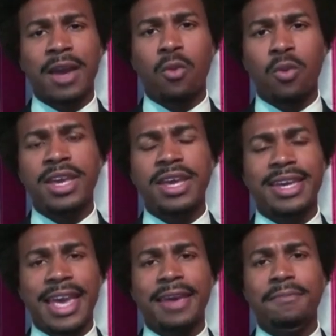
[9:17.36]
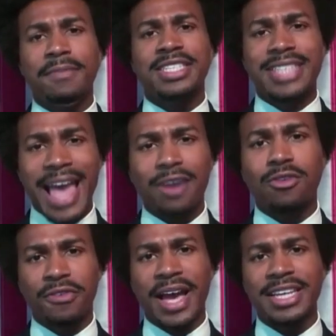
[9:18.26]
that we can be
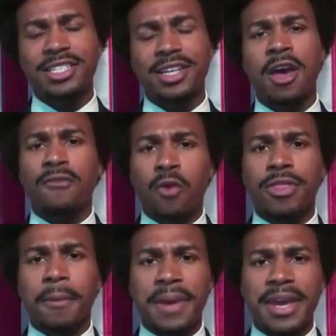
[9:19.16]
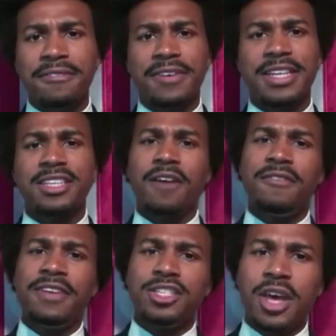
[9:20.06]
sacrificed for the benefits
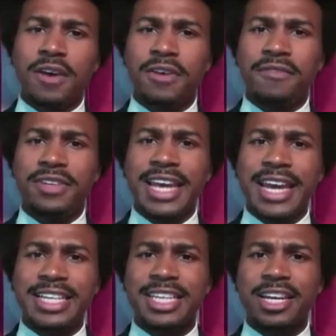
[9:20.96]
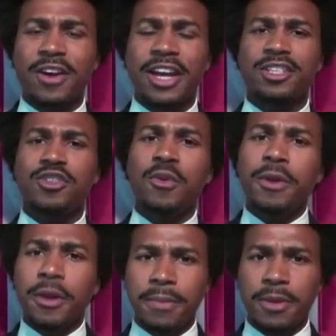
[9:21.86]
of a data center and a
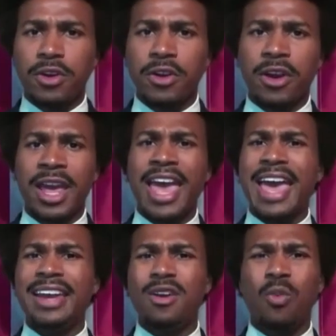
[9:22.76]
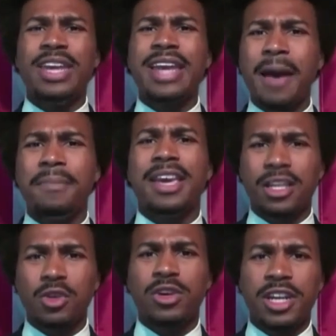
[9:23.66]
supercomputer, and we not
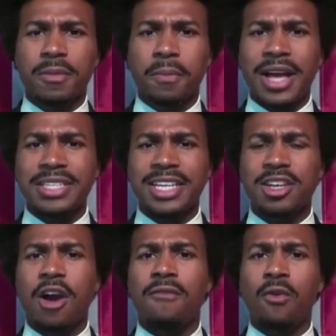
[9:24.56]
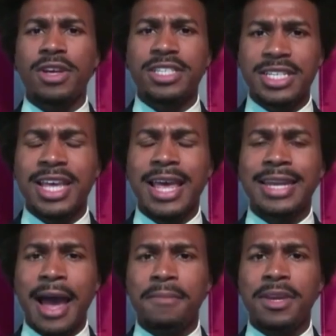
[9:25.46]
be included in the process, our voices
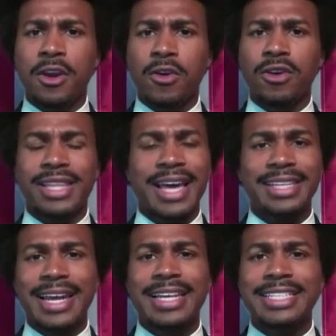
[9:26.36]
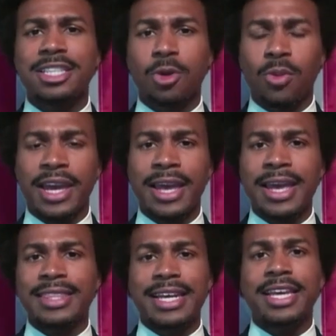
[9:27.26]
not be heard. That isn't the
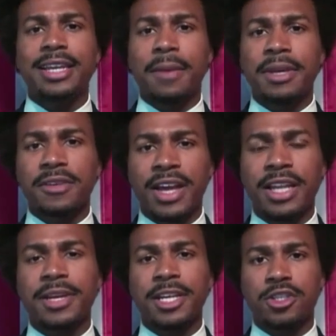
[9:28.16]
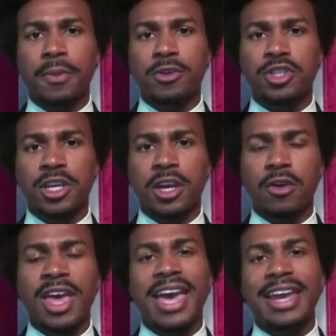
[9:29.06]
way that economic development is supposed to
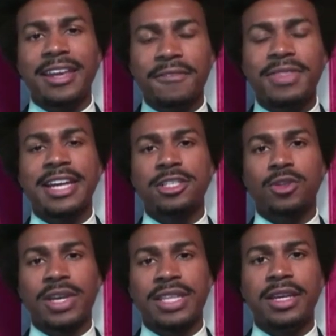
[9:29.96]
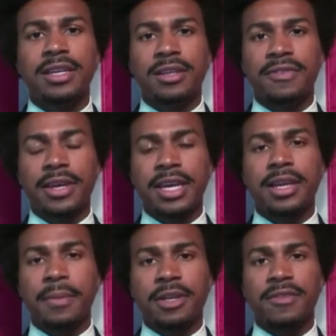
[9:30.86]
go. And if that is the way that
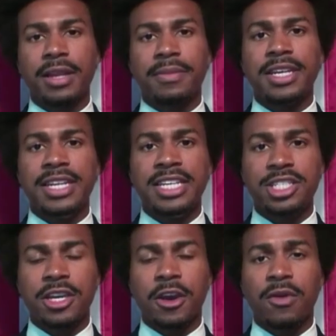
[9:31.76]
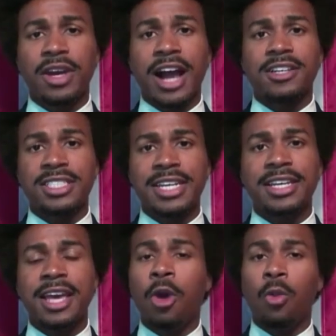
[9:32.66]
economic development needs to go in our
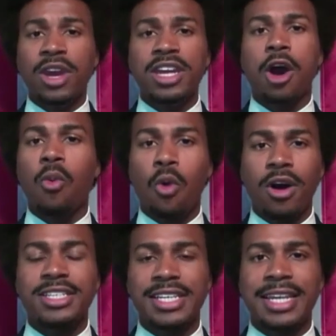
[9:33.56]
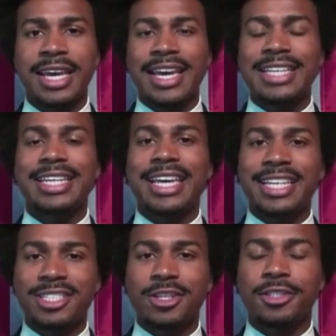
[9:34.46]
city, we don't want it. It's
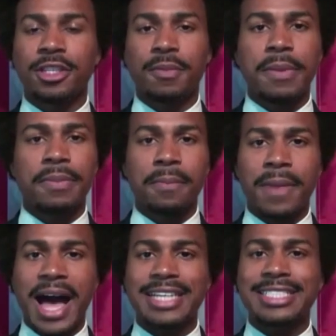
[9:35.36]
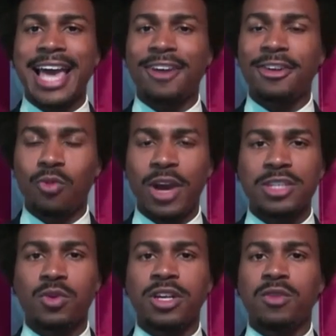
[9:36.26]
an insult to the people in Boxtown and
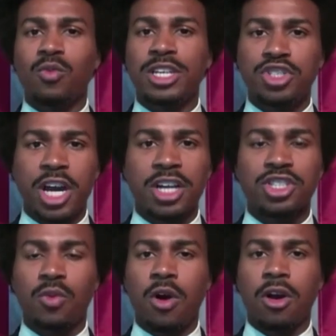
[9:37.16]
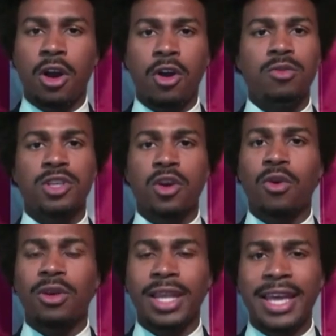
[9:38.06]
Westwood and West Junction and Walker Homes
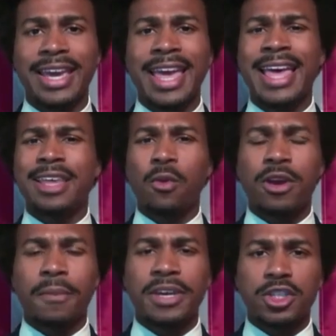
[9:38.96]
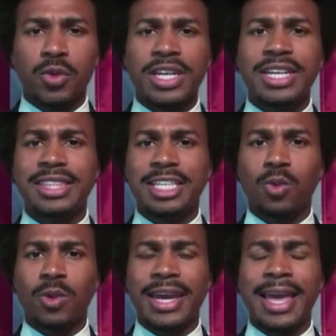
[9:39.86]
and Coral Lake that we are being treated
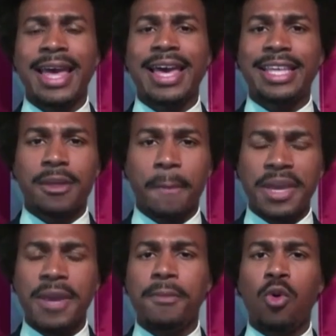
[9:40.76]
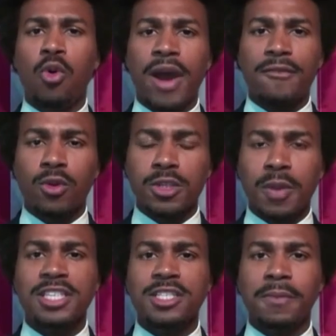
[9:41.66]
this way, and that the people who have a
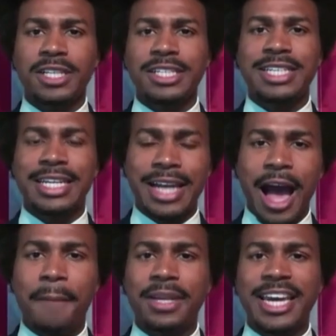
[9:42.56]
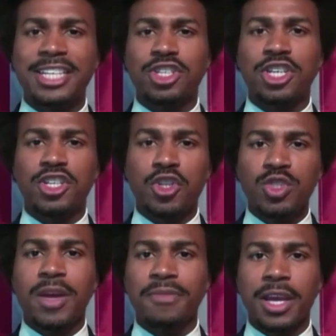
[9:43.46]
responsibility and an obligation to
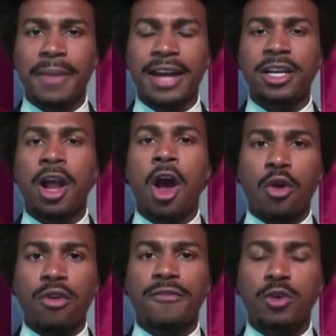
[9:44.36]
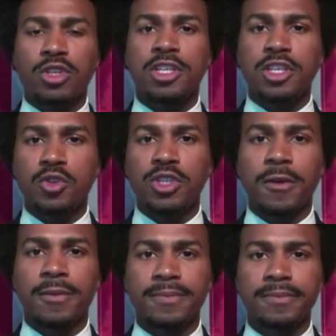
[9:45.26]
do something about it are refusing to do
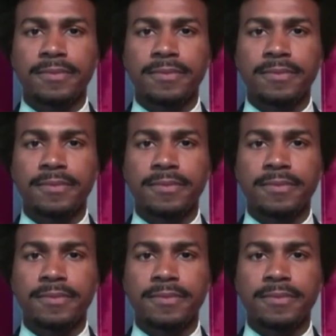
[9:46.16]
so.